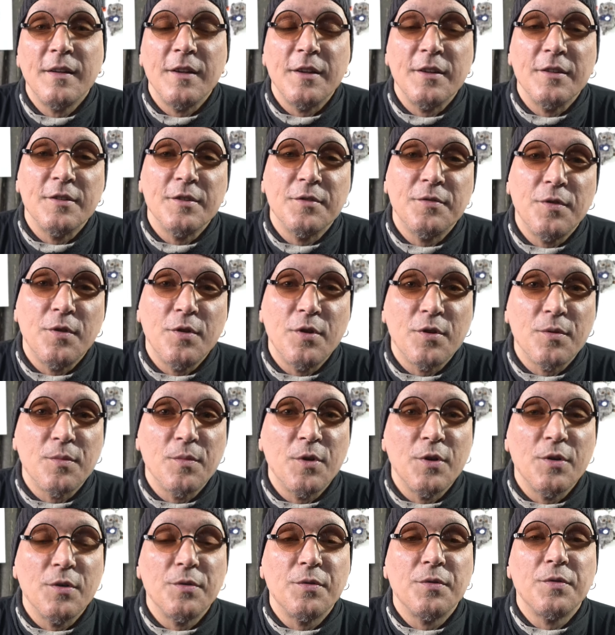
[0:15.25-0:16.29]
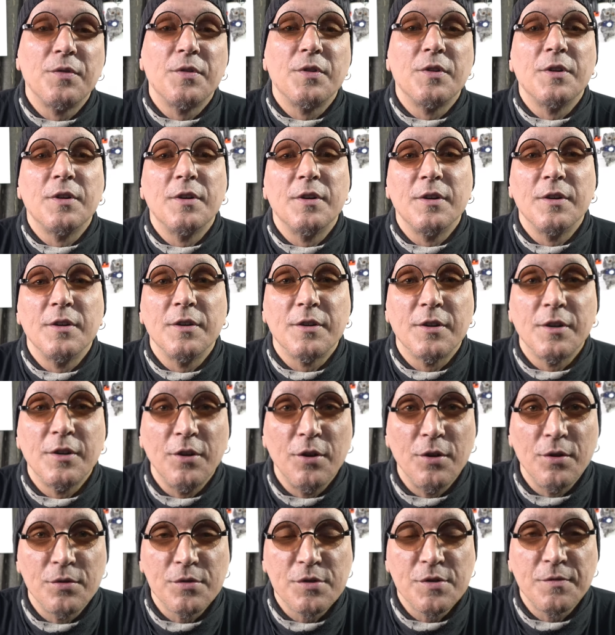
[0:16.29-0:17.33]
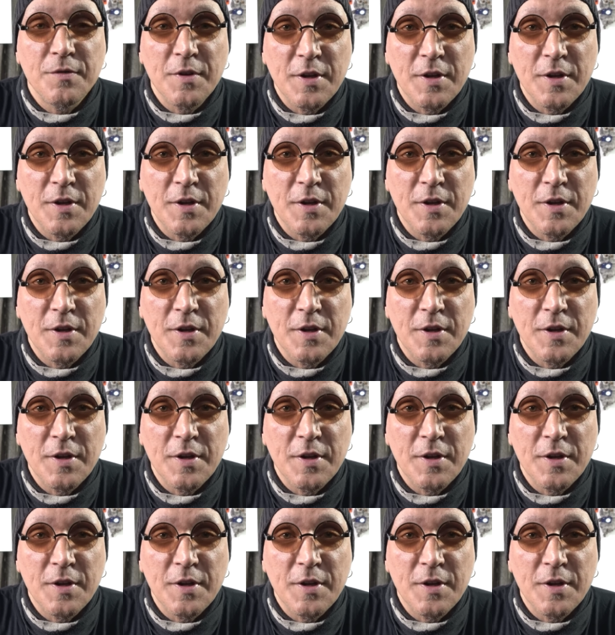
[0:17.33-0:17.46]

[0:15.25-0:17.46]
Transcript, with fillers: in the form of a closed